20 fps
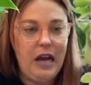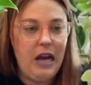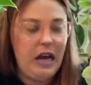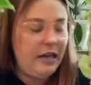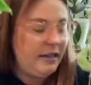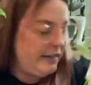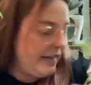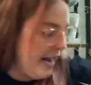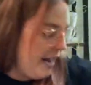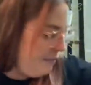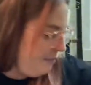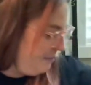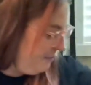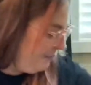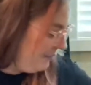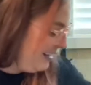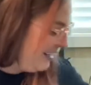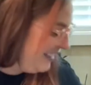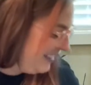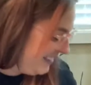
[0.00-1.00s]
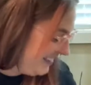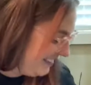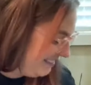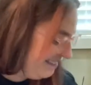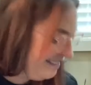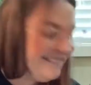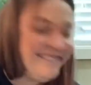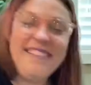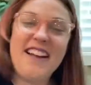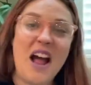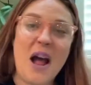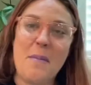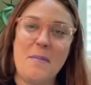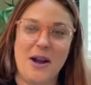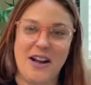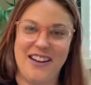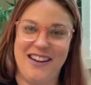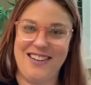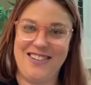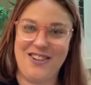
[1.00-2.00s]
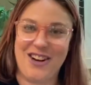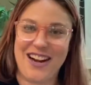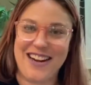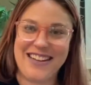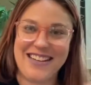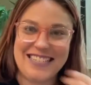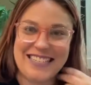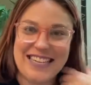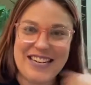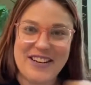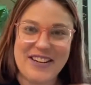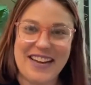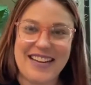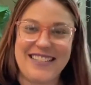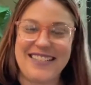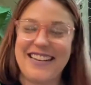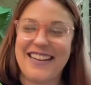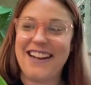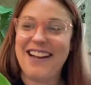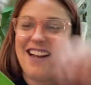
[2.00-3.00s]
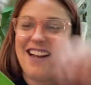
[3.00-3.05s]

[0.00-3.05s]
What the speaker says: Yeah, I'm not gonna try to continue guessing.